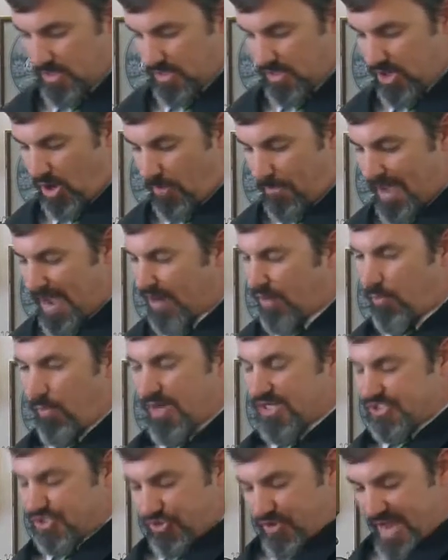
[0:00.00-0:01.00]
No matter
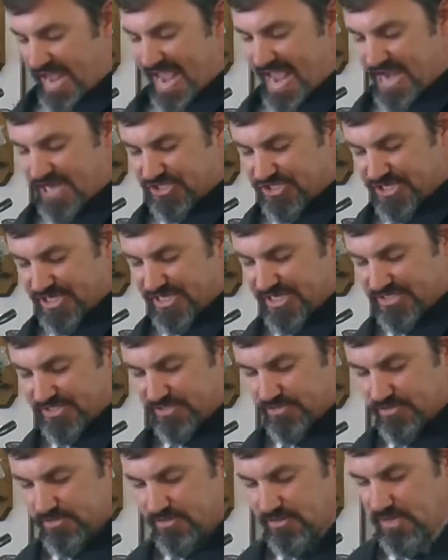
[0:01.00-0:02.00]
what your age
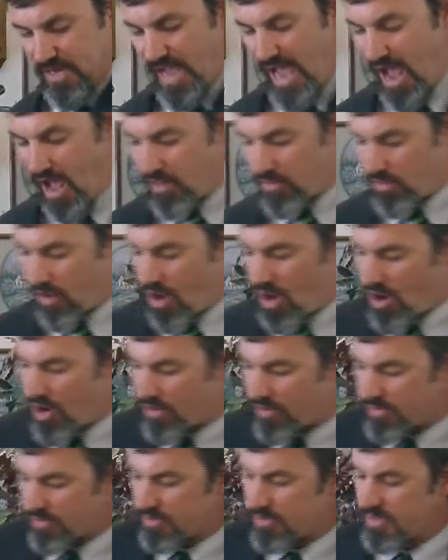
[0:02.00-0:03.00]
is, how
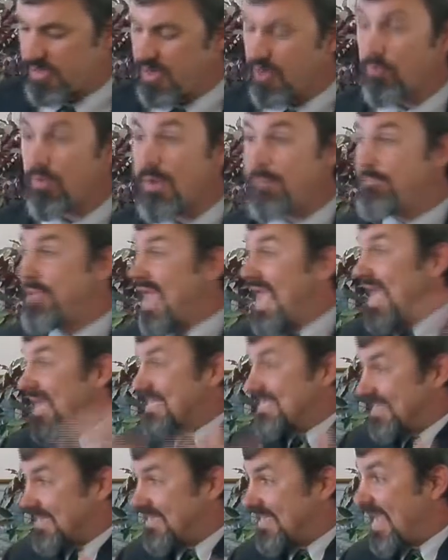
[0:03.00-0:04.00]
long,
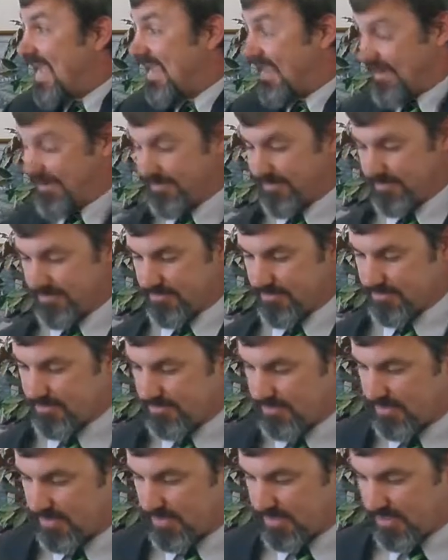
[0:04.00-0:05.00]
repent today.
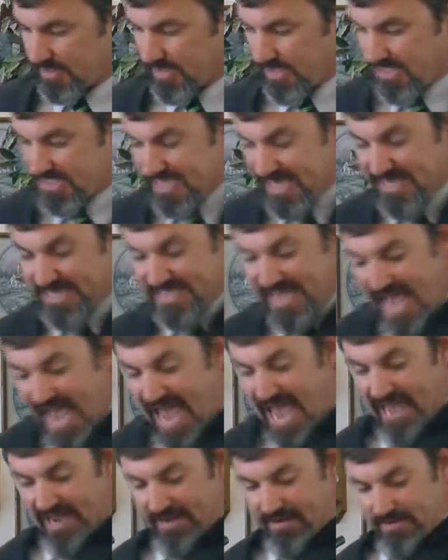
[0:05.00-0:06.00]

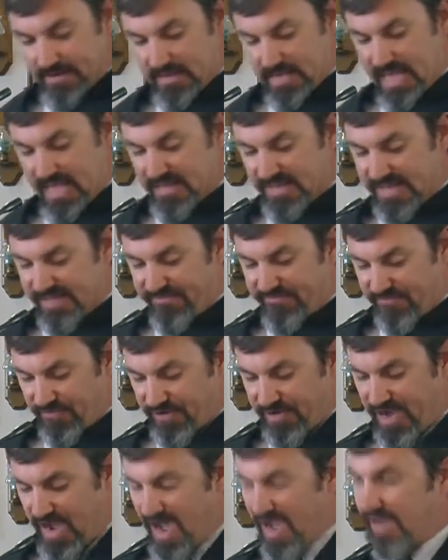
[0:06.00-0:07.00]
Today and live for
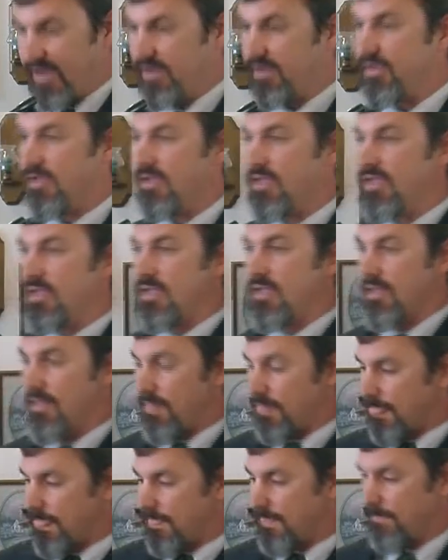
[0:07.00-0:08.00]
God.
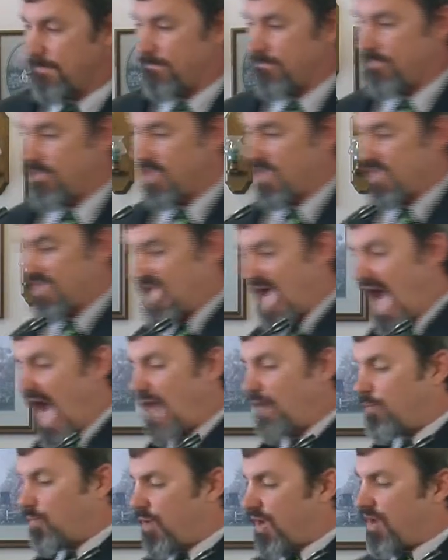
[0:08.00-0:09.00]

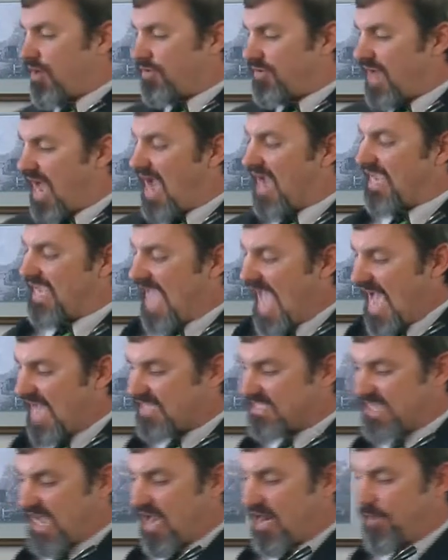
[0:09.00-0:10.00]
God will not
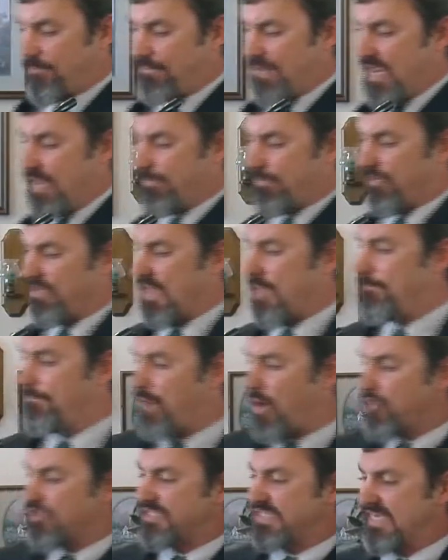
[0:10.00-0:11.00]
cast out a people that
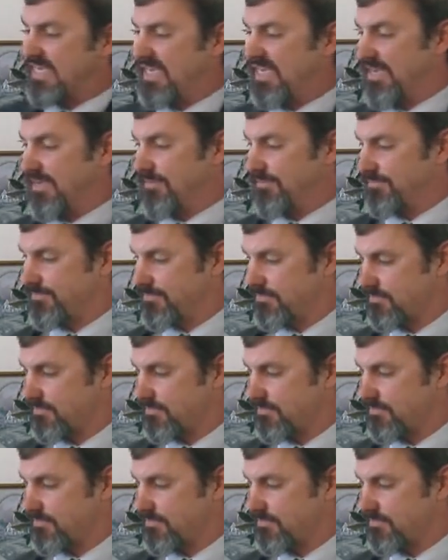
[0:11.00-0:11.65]
boast in him.